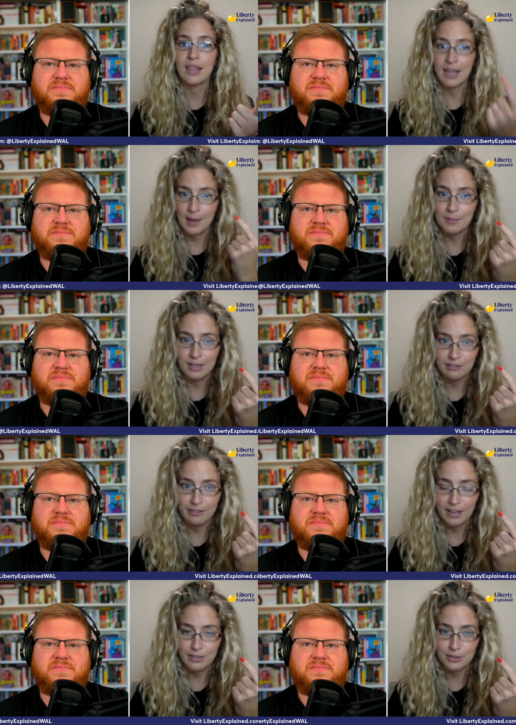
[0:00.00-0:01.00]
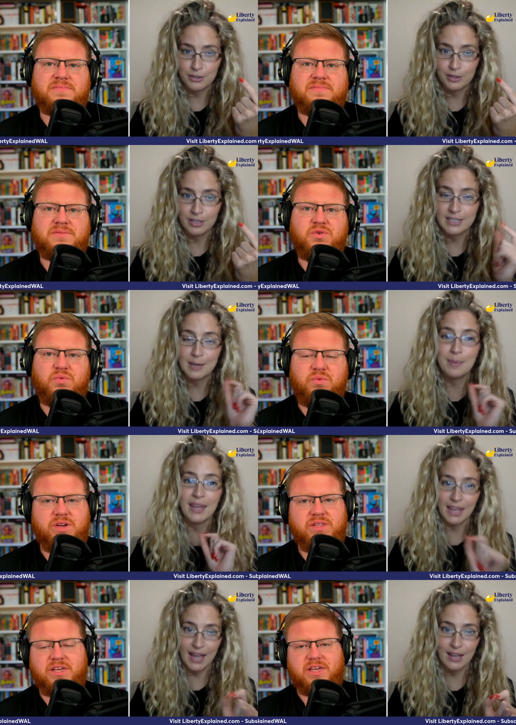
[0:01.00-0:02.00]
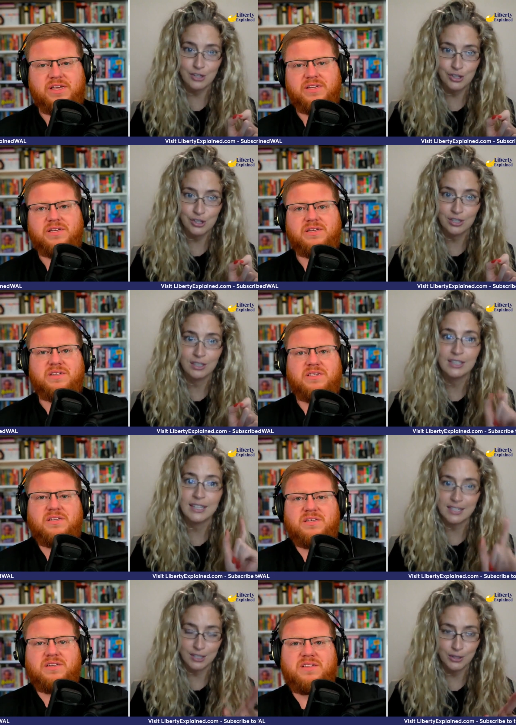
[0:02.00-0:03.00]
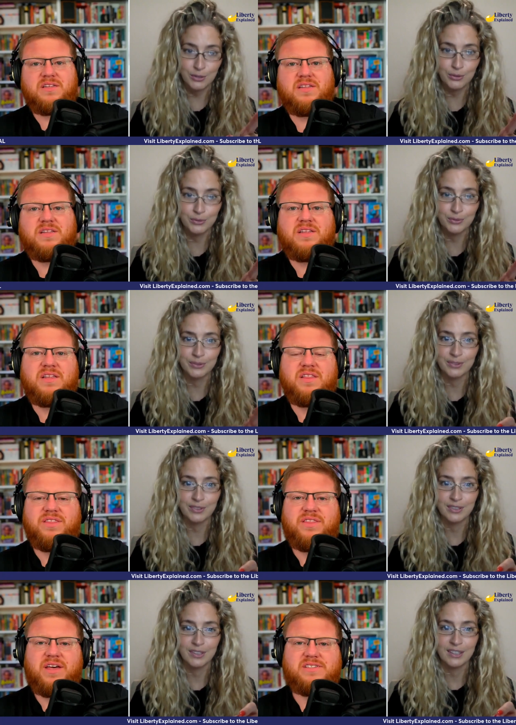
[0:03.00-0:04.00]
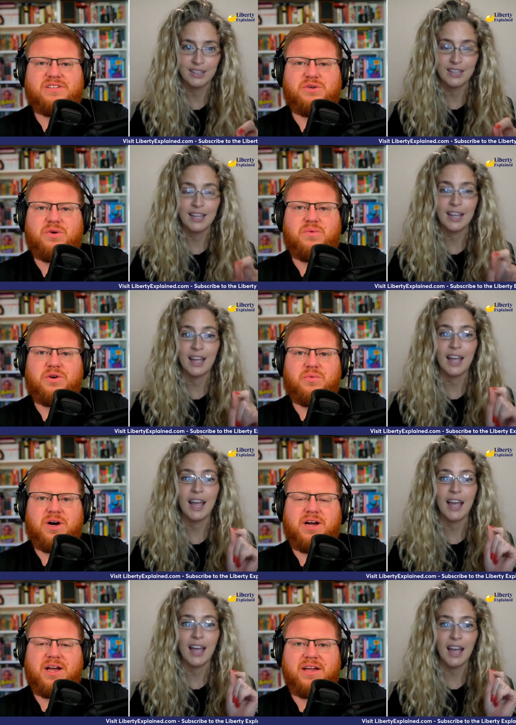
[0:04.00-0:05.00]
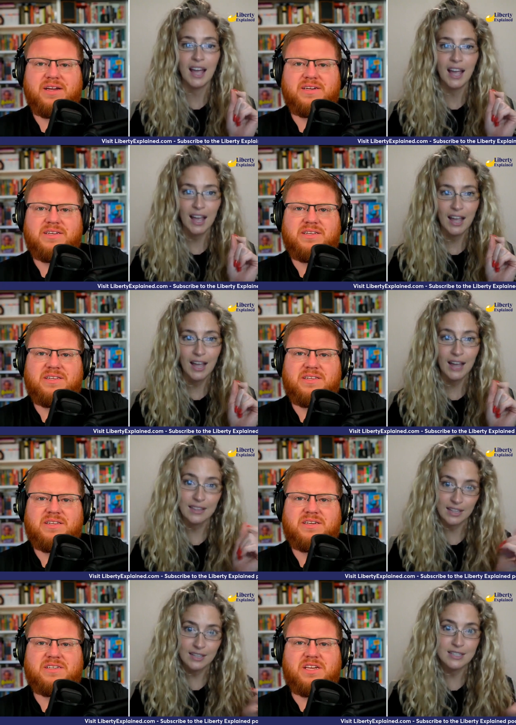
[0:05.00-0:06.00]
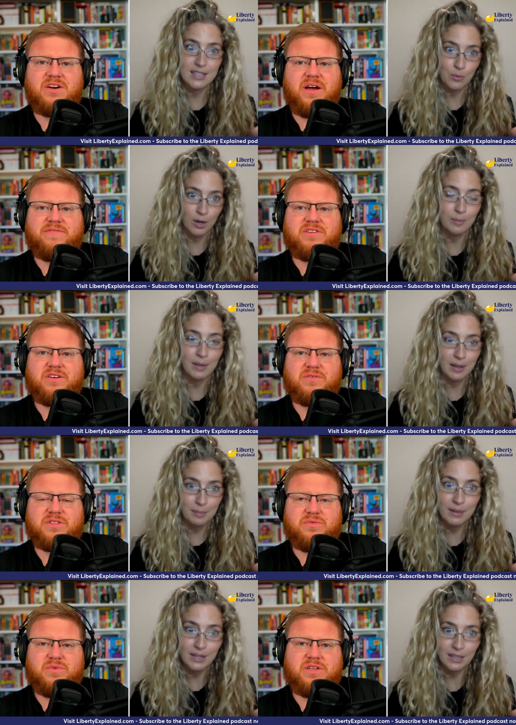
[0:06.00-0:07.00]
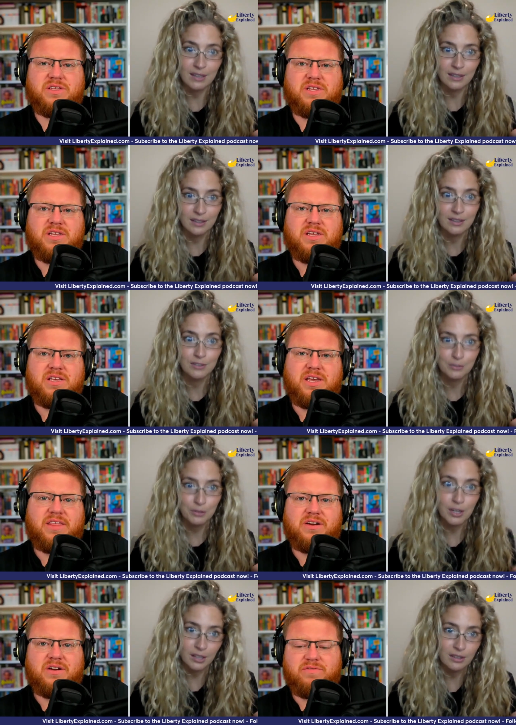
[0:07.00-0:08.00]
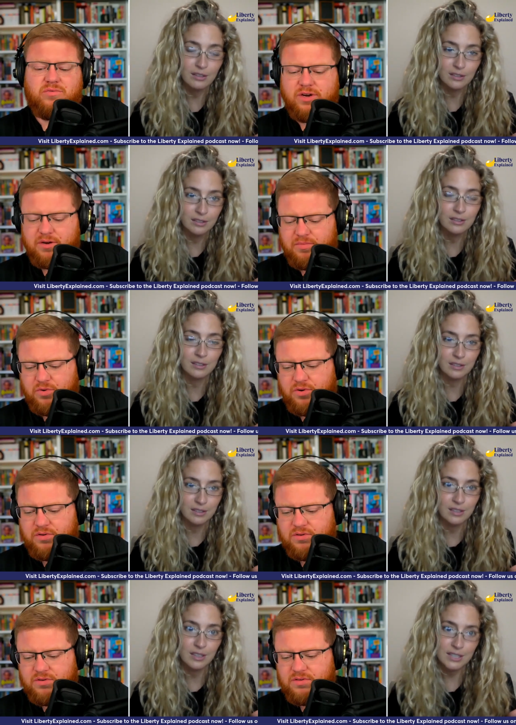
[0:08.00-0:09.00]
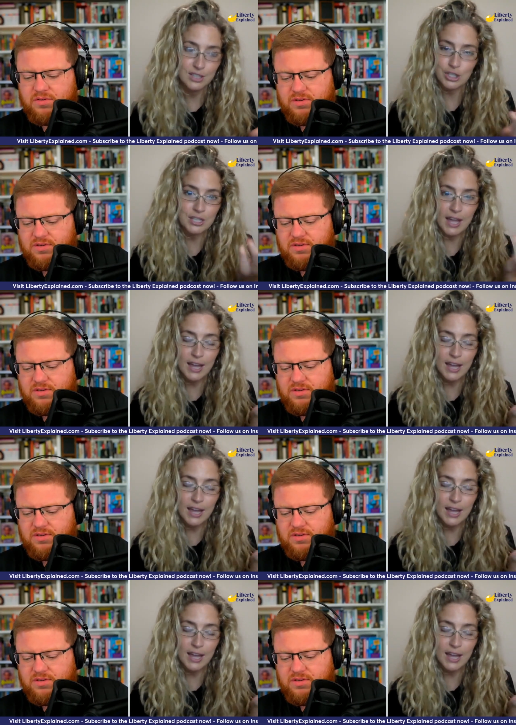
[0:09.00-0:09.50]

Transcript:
Speaker 1: they get me in faster because really? I pay cash. Yes, they do.
Speaker 2: That's, an, I wonder why.
Speaker 1: Because they don't have they to deal with the money.
Speaker 2: Yeah, they don't right. have the rigmarole.
Speaker 1: It's just